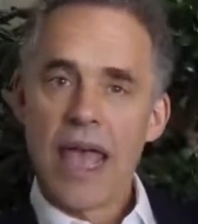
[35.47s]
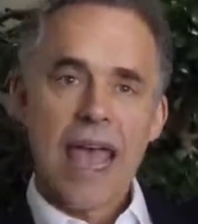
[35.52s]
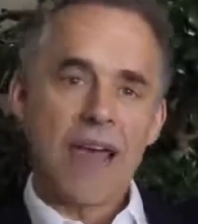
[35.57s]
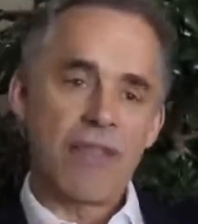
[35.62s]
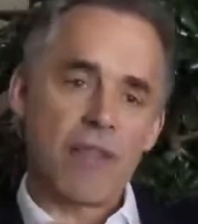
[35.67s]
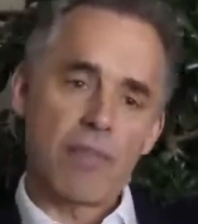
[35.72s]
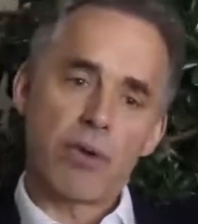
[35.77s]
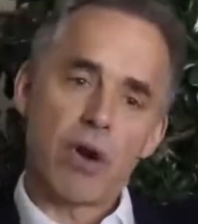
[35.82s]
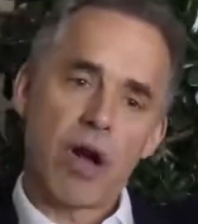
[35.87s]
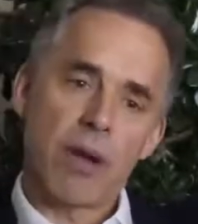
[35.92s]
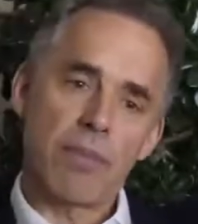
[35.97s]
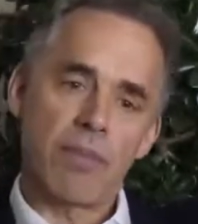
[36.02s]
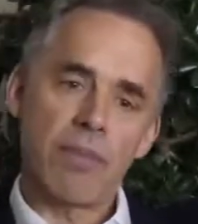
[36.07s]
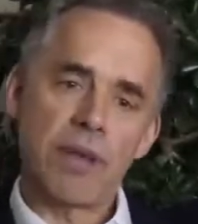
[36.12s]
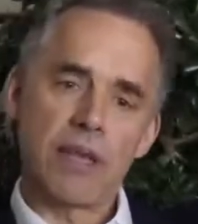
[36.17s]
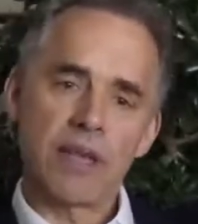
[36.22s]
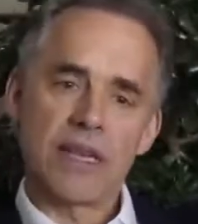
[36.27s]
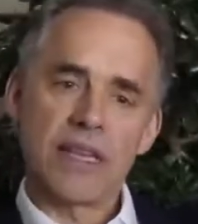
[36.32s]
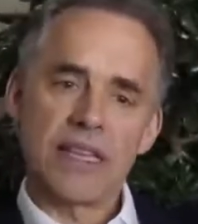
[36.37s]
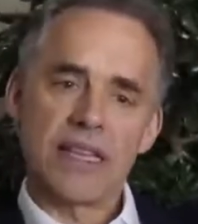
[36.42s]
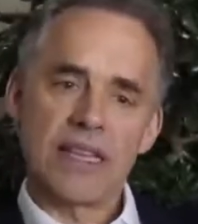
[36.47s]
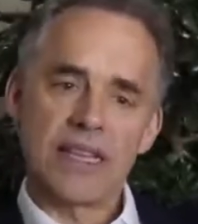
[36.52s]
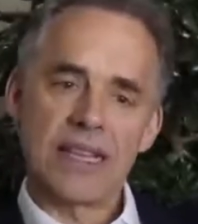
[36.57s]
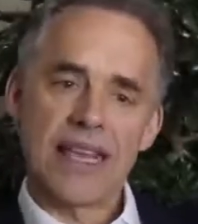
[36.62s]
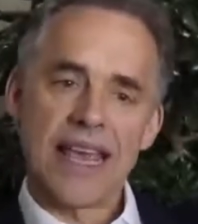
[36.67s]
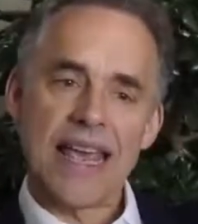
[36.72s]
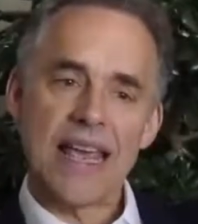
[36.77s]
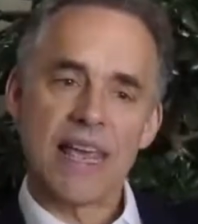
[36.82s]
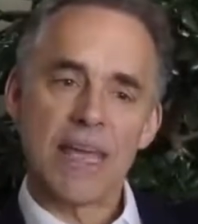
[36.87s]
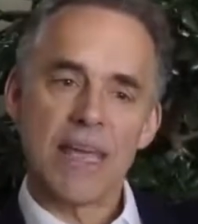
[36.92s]
And the probability that
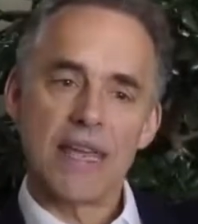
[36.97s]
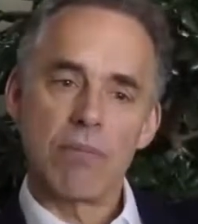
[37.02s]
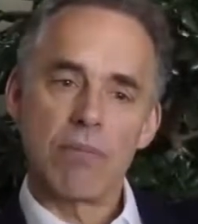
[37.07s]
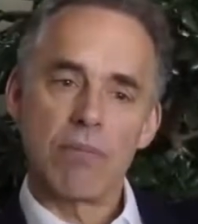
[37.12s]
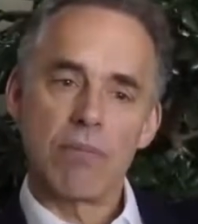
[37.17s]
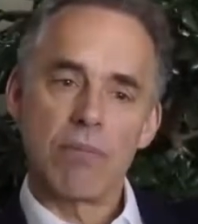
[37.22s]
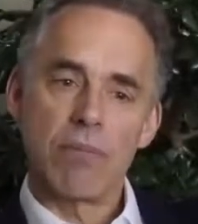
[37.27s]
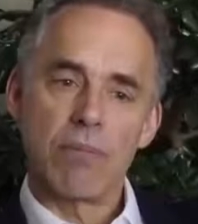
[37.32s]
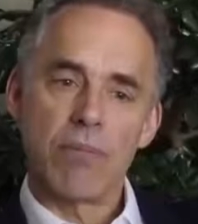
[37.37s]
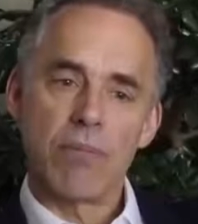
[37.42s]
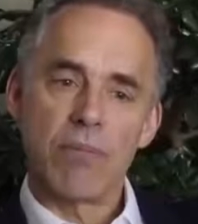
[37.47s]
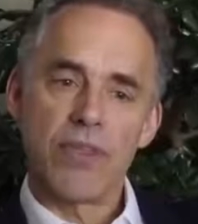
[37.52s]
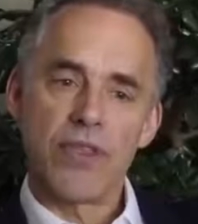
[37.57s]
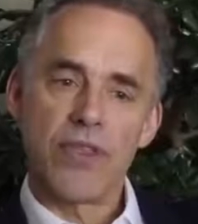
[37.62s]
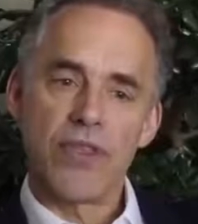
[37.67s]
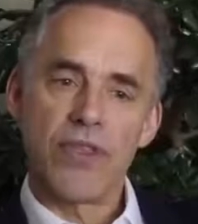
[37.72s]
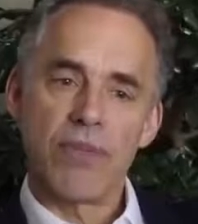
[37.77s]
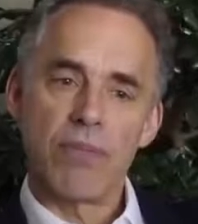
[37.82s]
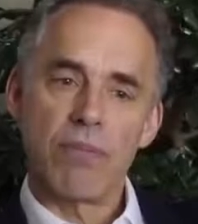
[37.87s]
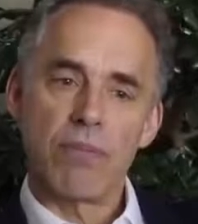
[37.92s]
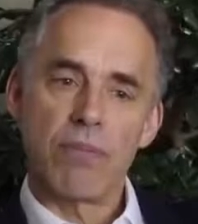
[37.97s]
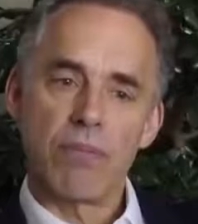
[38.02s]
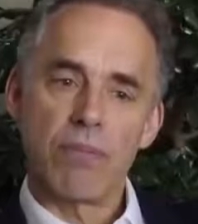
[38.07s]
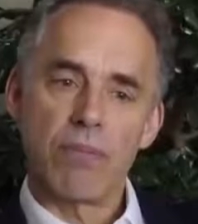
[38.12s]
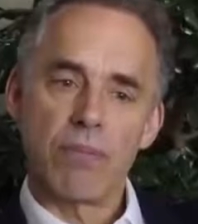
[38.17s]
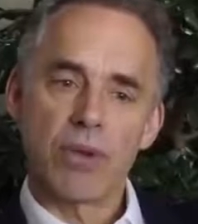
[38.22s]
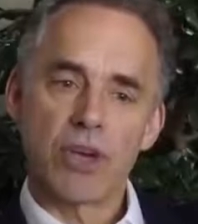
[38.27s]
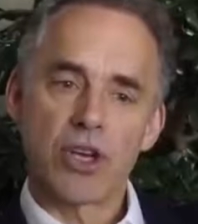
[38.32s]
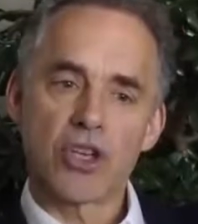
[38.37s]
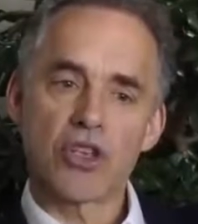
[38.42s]
they
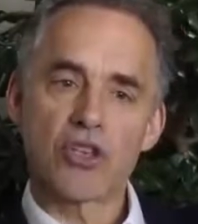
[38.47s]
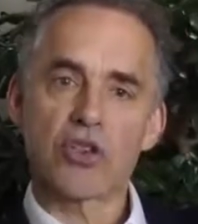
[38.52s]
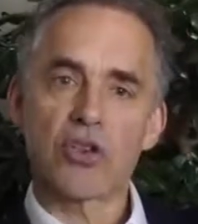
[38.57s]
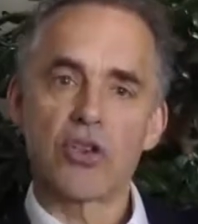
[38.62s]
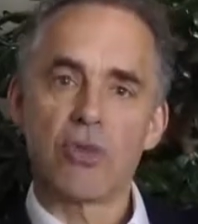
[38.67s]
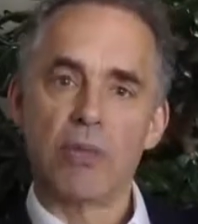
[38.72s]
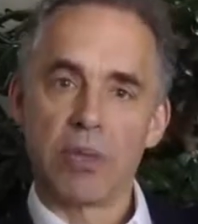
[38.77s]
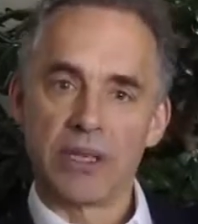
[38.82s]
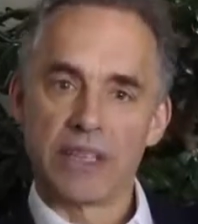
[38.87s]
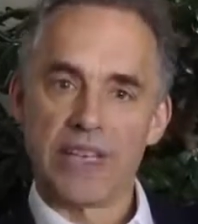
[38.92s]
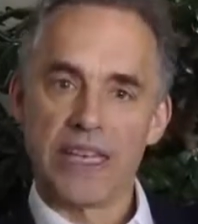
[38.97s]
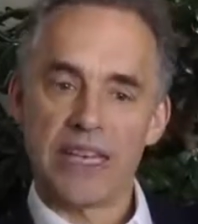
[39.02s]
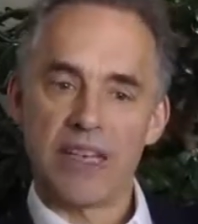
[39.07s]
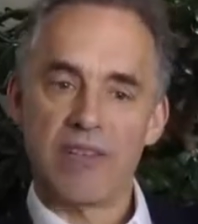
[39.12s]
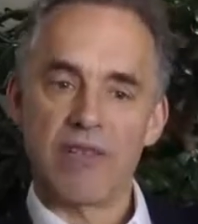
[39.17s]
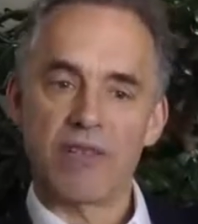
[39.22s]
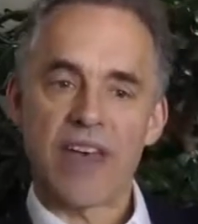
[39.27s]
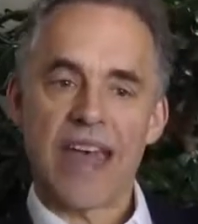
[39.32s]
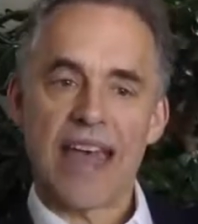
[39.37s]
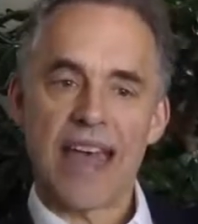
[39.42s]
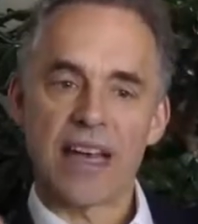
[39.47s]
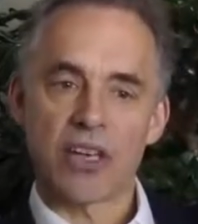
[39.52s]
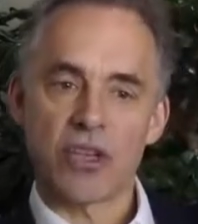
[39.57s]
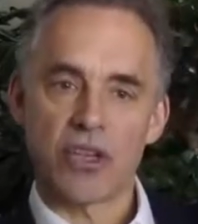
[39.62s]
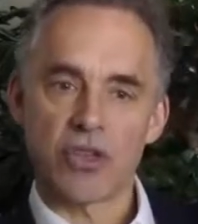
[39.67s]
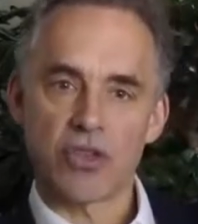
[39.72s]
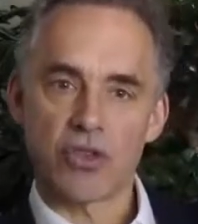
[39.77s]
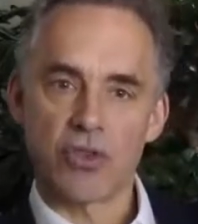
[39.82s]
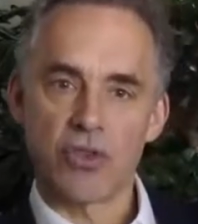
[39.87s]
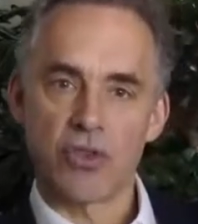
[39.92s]
construe belief and
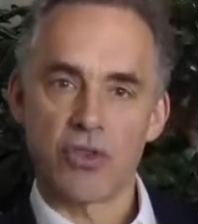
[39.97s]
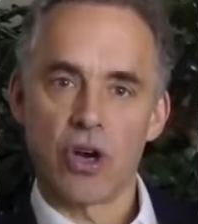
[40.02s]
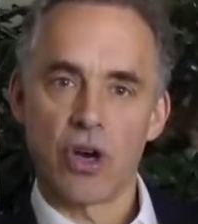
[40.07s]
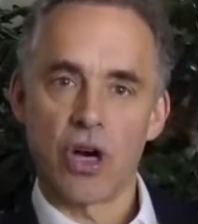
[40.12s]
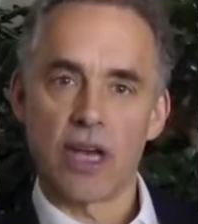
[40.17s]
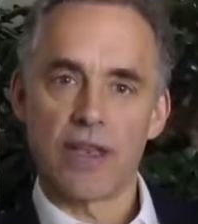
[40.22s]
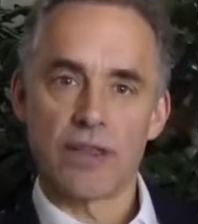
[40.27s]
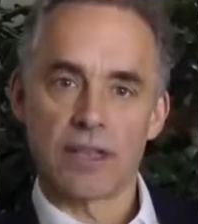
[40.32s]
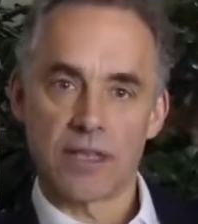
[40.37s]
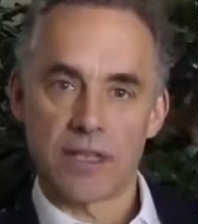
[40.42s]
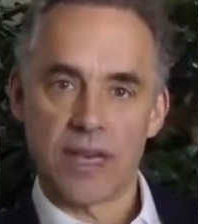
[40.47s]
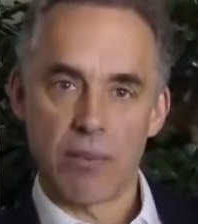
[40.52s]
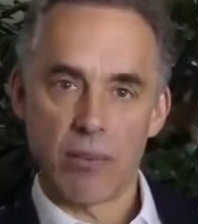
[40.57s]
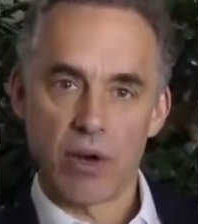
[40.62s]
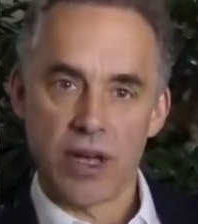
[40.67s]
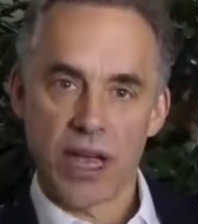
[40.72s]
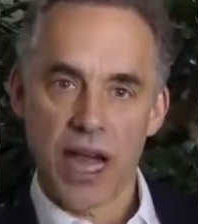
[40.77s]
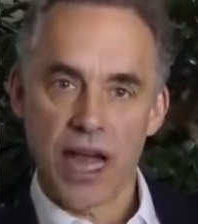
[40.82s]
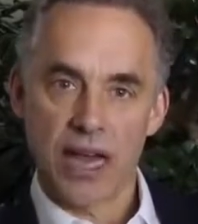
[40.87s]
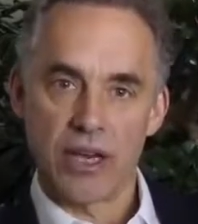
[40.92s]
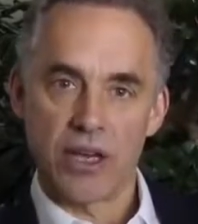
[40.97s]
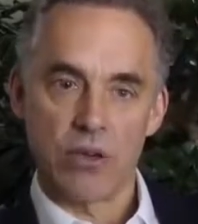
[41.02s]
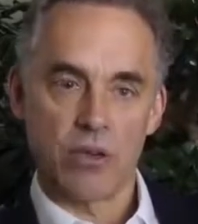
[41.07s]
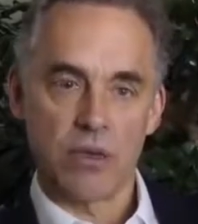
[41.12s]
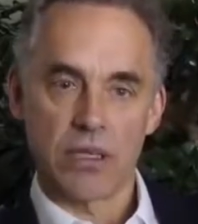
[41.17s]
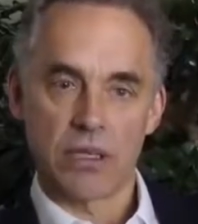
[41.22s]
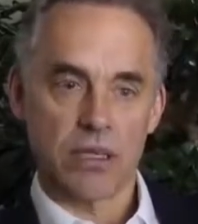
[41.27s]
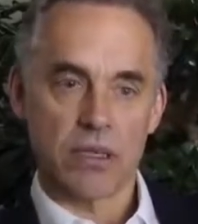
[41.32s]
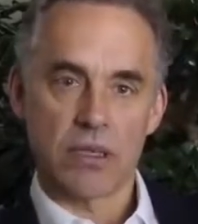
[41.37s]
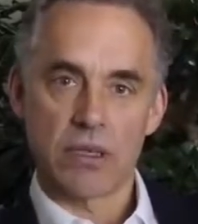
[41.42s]
construe God the same way I
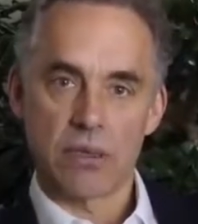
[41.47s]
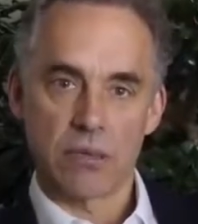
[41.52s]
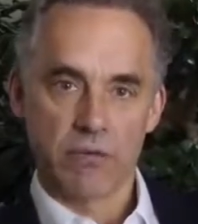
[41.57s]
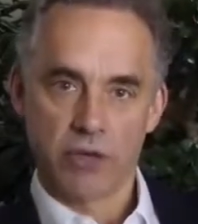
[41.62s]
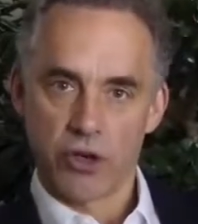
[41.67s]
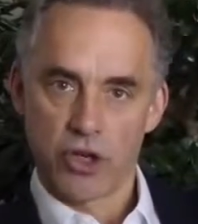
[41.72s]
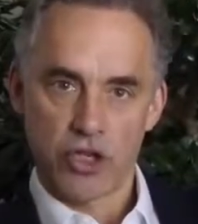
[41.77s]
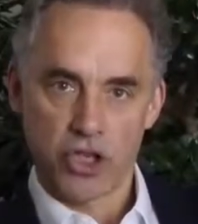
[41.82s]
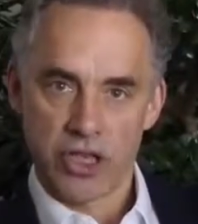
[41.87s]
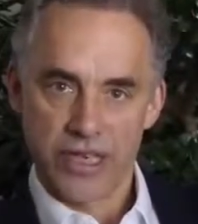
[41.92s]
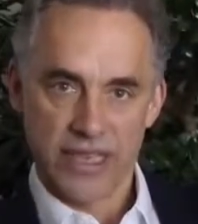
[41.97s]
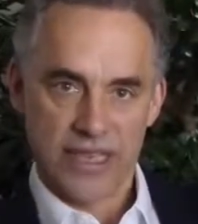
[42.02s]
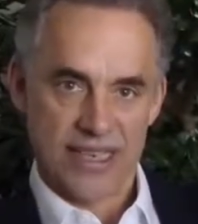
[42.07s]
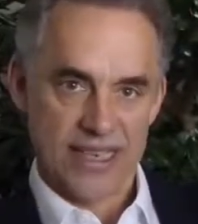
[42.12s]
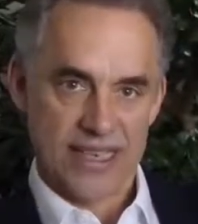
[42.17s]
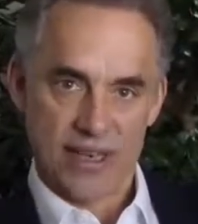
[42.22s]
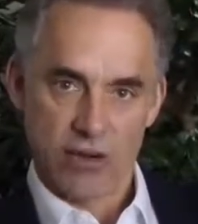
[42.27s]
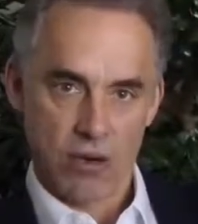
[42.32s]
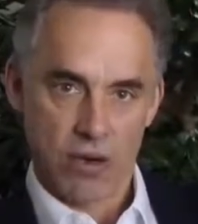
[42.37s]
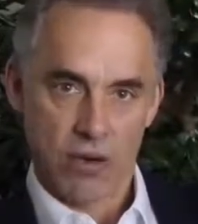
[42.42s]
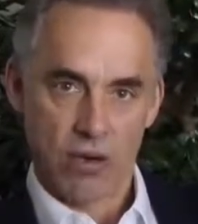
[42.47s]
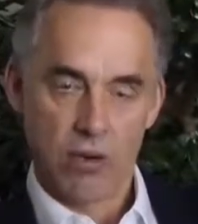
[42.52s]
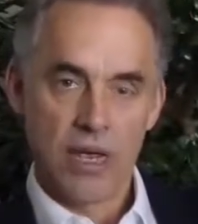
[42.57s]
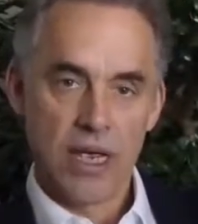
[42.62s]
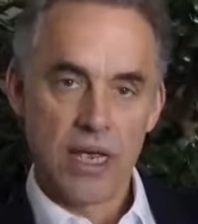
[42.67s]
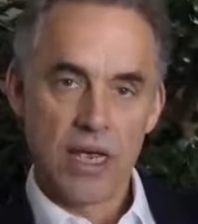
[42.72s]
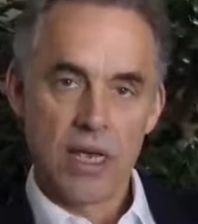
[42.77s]
do is virtually zero.